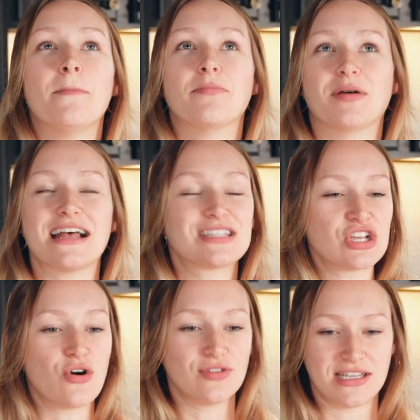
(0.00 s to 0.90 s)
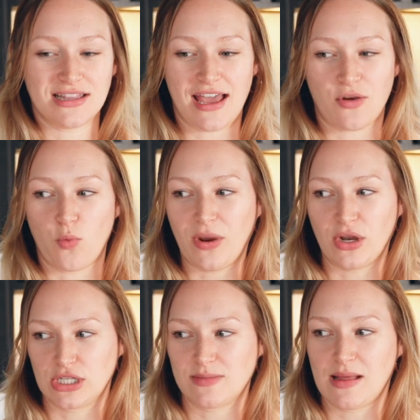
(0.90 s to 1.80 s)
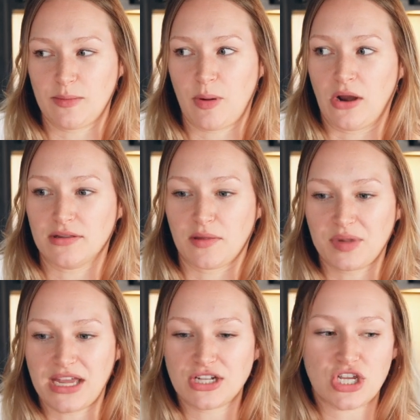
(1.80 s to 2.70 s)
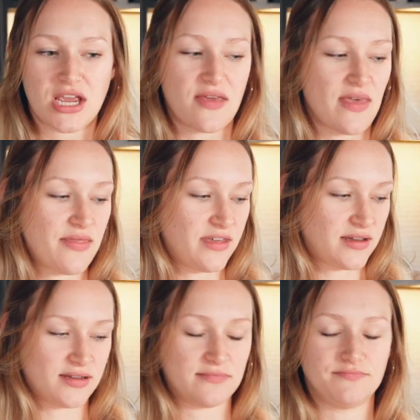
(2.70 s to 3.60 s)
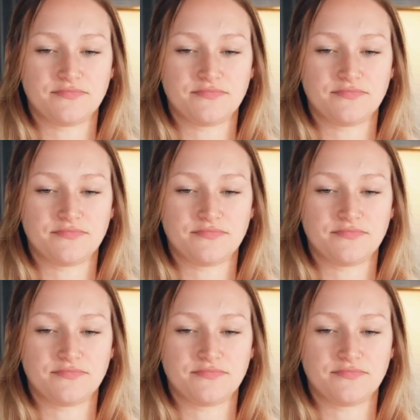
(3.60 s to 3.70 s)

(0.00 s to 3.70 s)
but that's the only like weird smelling part, the blanching and then the